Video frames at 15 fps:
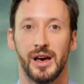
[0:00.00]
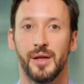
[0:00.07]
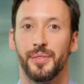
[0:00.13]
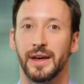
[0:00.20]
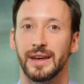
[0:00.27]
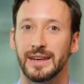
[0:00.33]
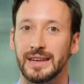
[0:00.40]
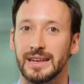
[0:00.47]

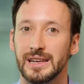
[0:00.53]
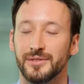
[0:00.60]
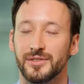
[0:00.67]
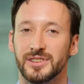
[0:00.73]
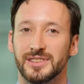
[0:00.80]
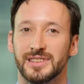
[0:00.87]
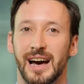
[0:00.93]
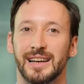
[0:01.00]
They
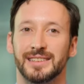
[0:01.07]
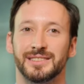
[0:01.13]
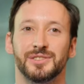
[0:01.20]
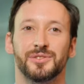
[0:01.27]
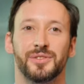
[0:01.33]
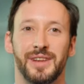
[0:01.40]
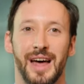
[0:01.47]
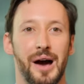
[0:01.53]
even test
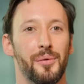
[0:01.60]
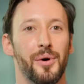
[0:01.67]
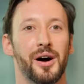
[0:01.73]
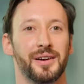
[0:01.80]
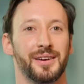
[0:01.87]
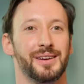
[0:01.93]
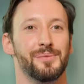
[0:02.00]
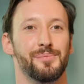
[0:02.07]
your
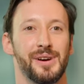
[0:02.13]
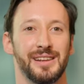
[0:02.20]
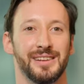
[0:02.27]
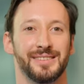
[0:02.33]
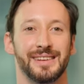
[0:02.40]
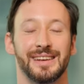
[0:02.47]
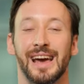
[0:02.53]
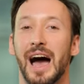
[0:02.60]
networking ability.